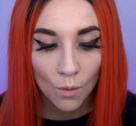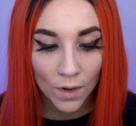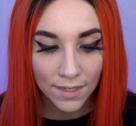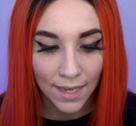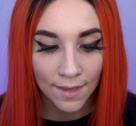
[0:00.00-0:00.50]

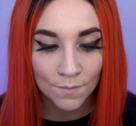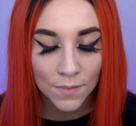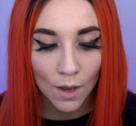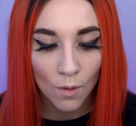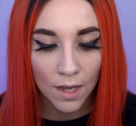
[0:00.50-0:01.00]
One night,
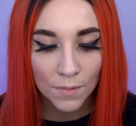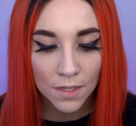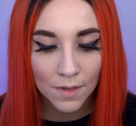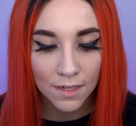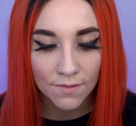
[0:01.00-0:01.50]
I woke up in
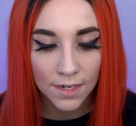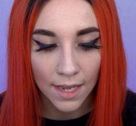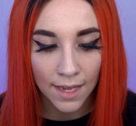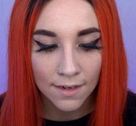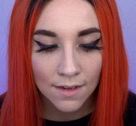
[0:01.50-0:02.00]
the middle of the
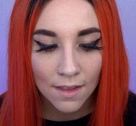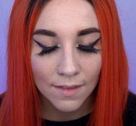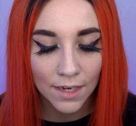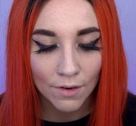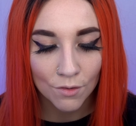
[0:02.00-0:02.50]
night,
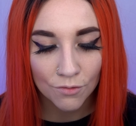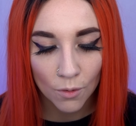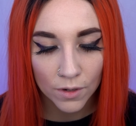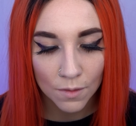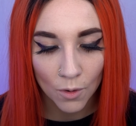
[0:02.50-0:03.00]
like around
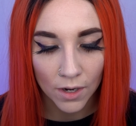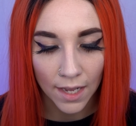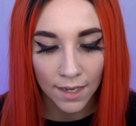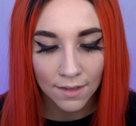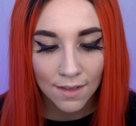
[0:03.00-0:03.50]
4 in the
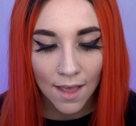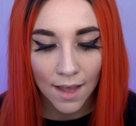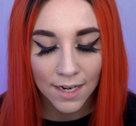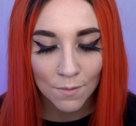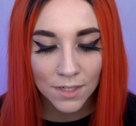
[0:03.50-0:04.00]
morning,
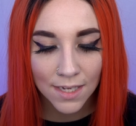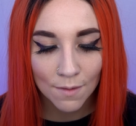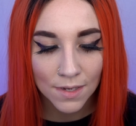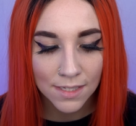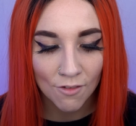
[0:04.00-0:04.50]
unable to
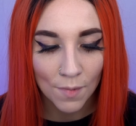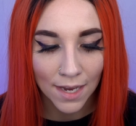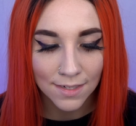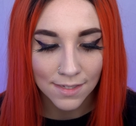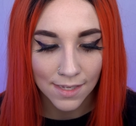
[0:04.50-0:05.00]
get myself
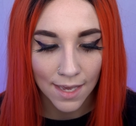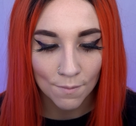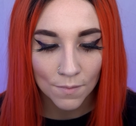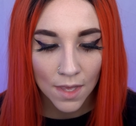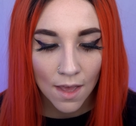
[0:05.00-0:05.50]
back to
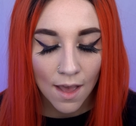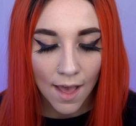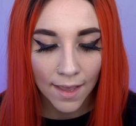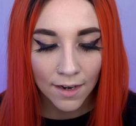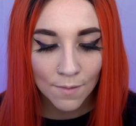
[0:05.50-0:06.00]
sleep.
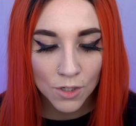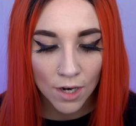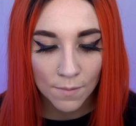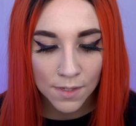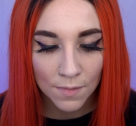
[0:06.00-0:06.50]
I got up to
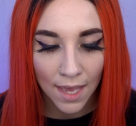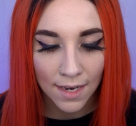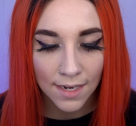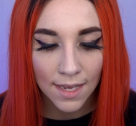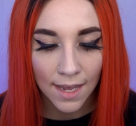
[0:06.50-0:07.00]
grab some
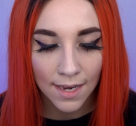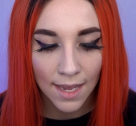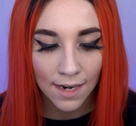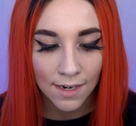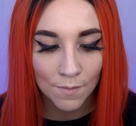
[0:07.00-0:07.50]
candy I had
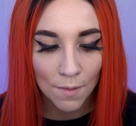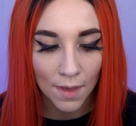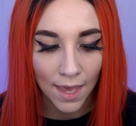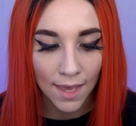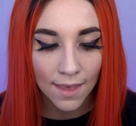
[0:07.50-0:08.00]
hidden in my
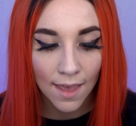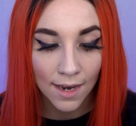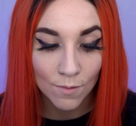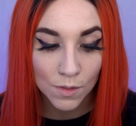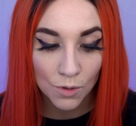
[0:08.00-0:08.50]
bag,
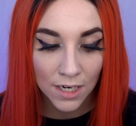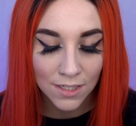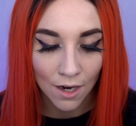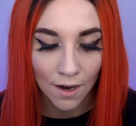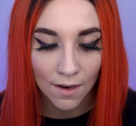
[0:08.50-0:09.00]
and it was pretty
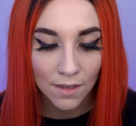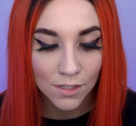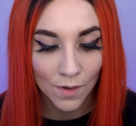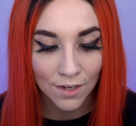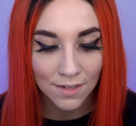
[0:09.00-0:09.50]
dark,
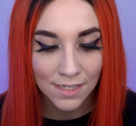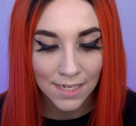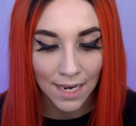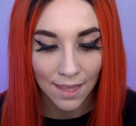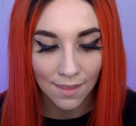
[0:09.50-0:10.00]
so I couldn't
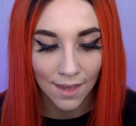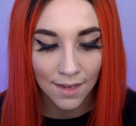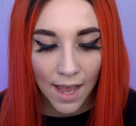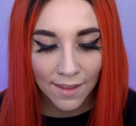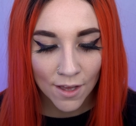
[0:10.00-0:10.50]
see
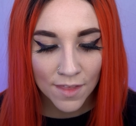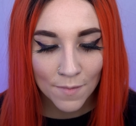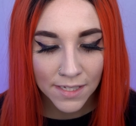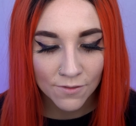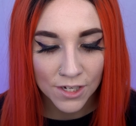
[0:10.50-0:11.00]
anything. I thought they
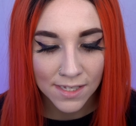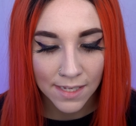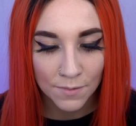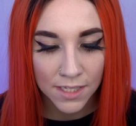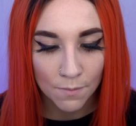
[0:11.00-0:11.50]
must have just
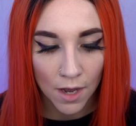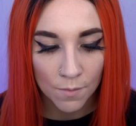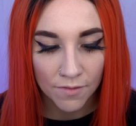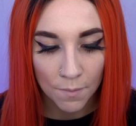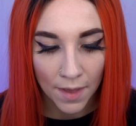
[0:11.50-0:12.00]
slipped to the
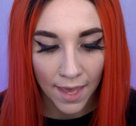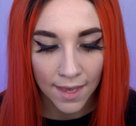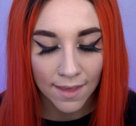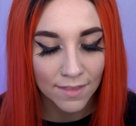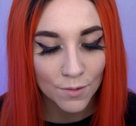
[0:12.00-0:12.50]
bottom of the
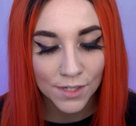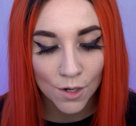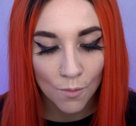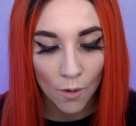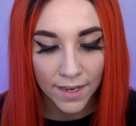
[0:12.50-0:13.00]
bag, and there was
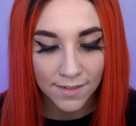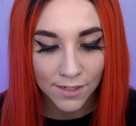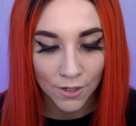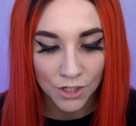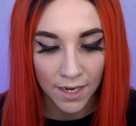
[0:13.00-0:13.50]
no point in
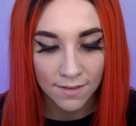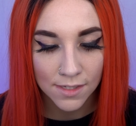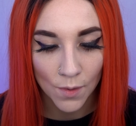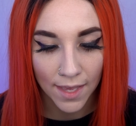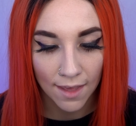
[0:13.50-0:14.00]
searching,
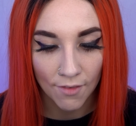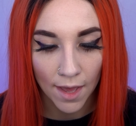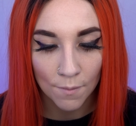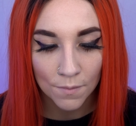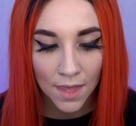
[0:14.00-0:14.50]
so I gave
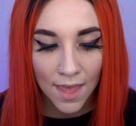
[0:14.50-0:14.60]
up.